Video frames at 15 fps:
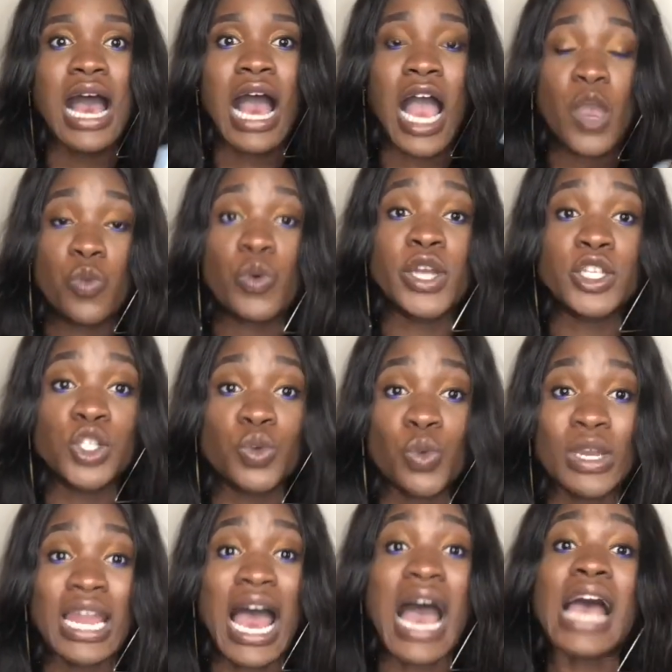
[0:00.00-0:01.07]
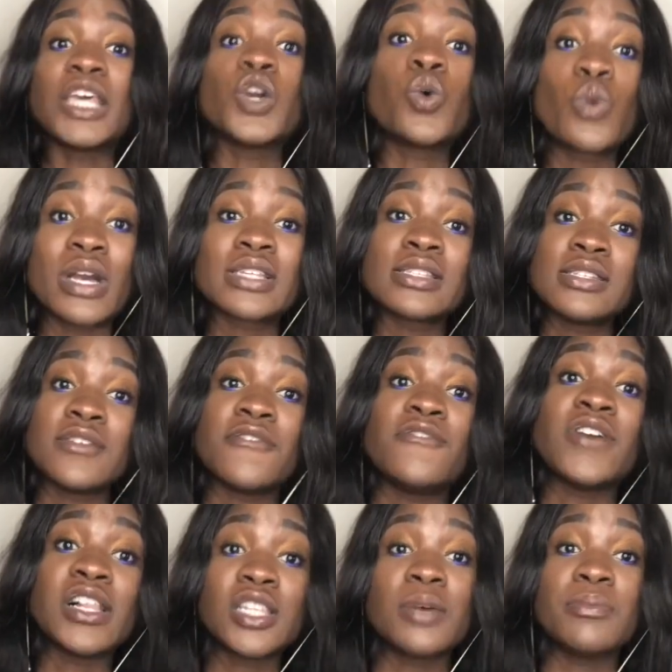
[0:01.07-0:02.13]
I went to an iOS
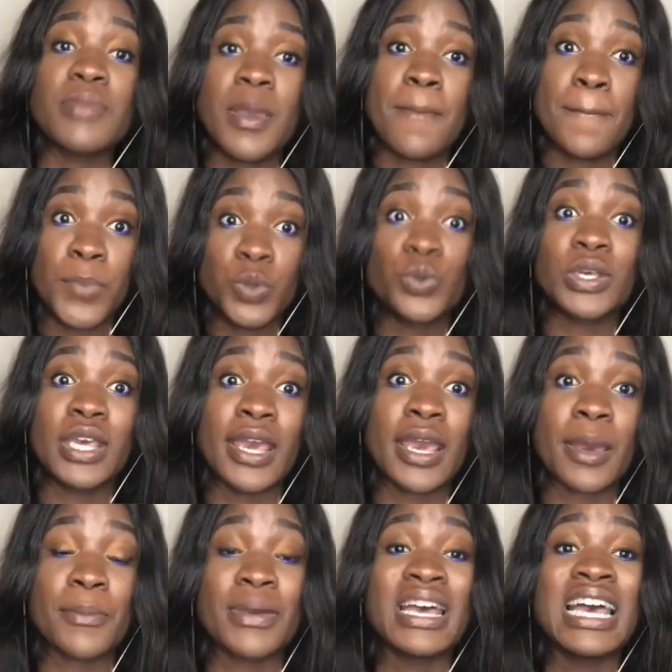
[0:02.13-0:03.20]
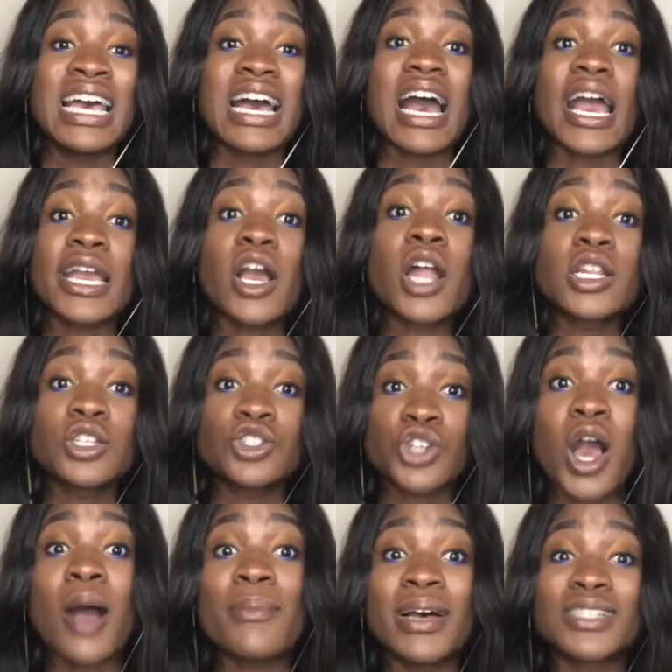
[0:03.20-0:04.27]
development bootcamp. I got a
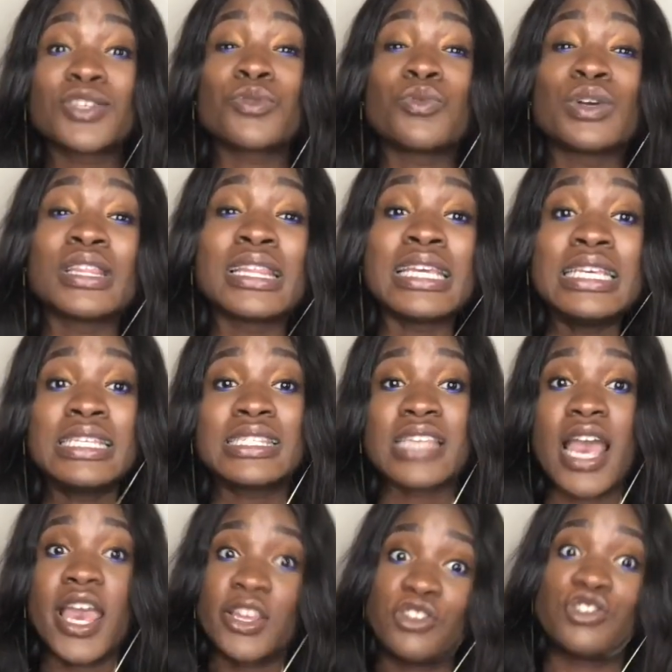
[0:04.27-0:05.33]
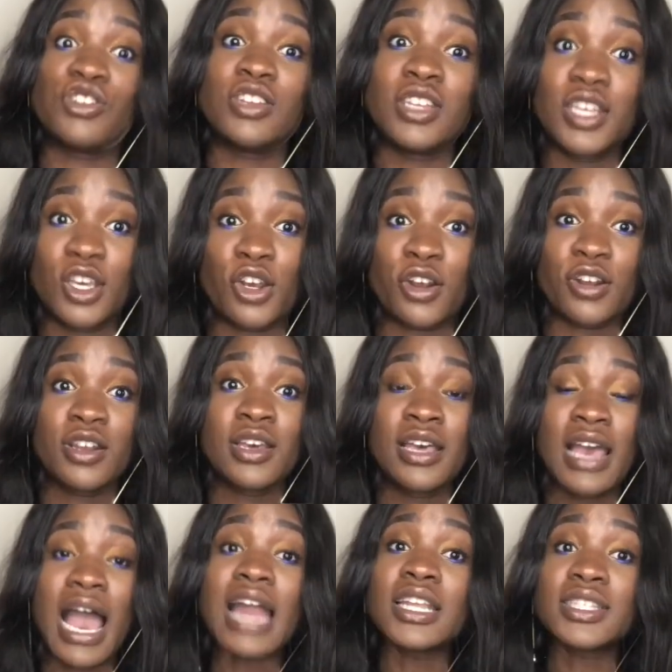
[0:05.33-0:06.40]
job as a release engineer
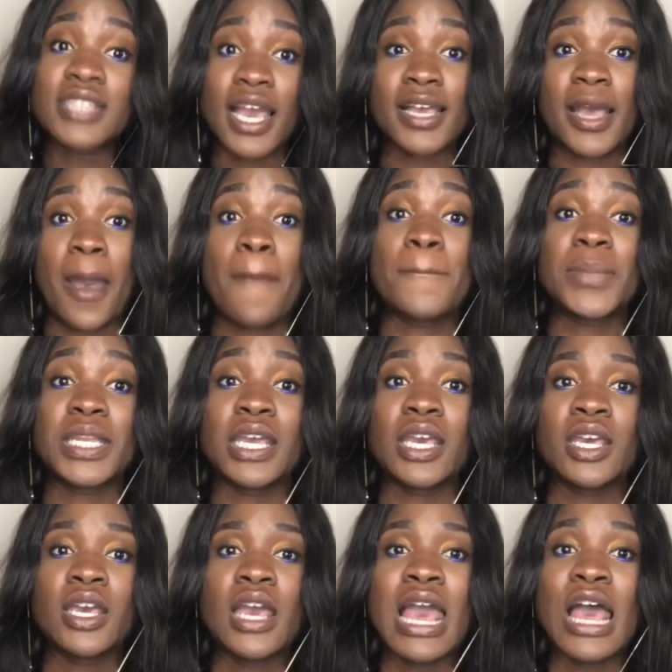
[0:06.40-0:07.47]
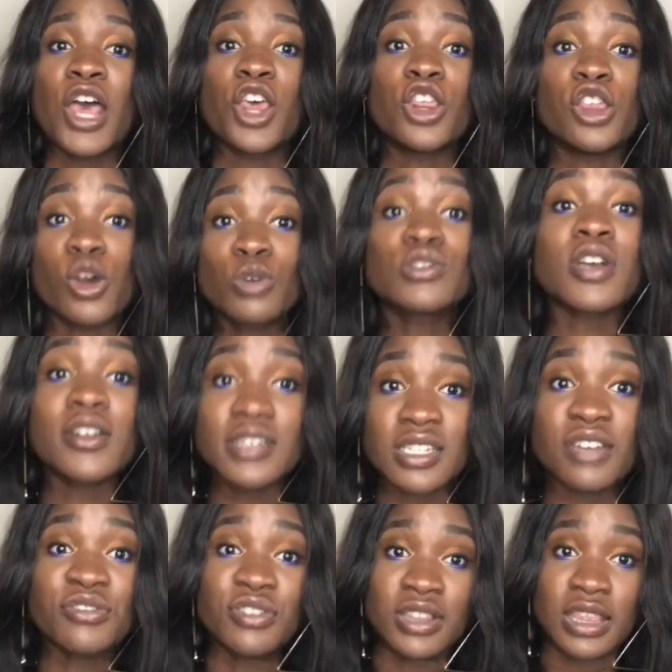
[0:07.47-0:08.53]
at a tech company. Those are
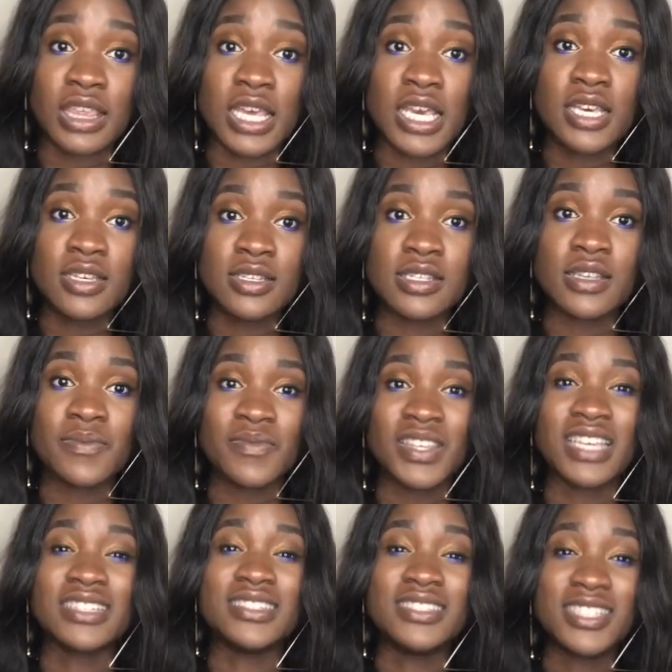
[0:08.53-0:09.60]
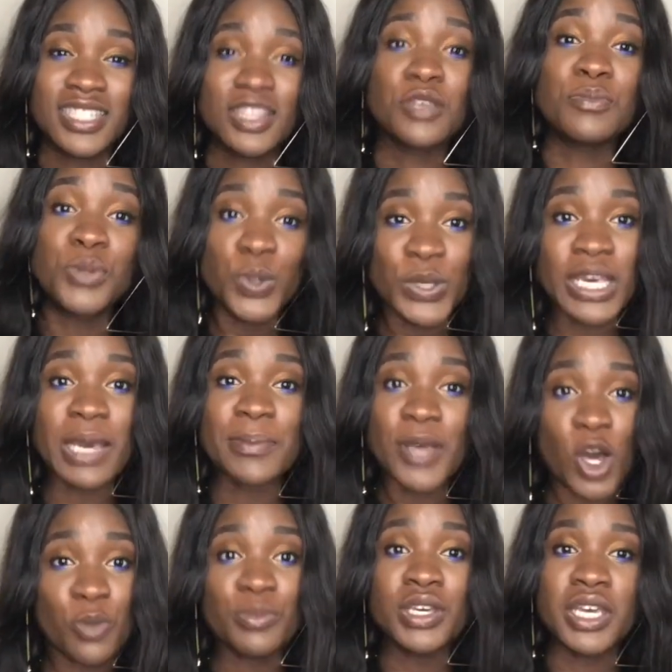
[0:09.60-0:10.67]
different things. Did the bootcamp
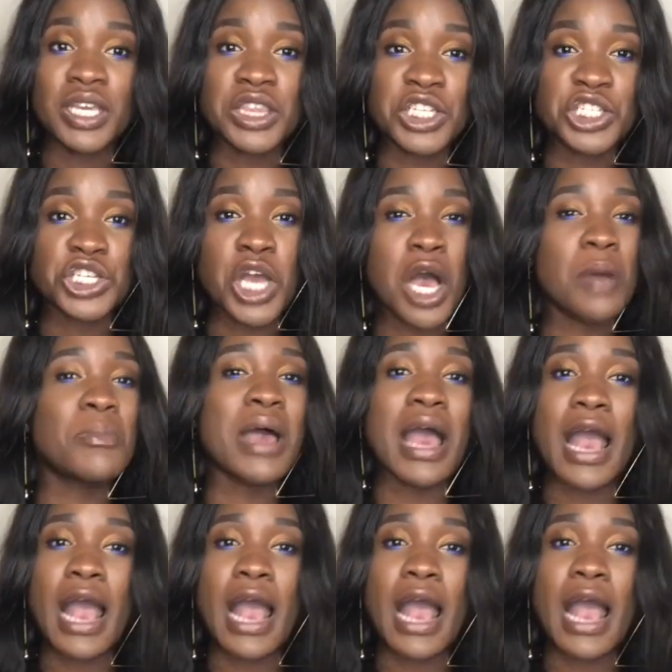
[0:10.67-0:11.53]
help me get the job?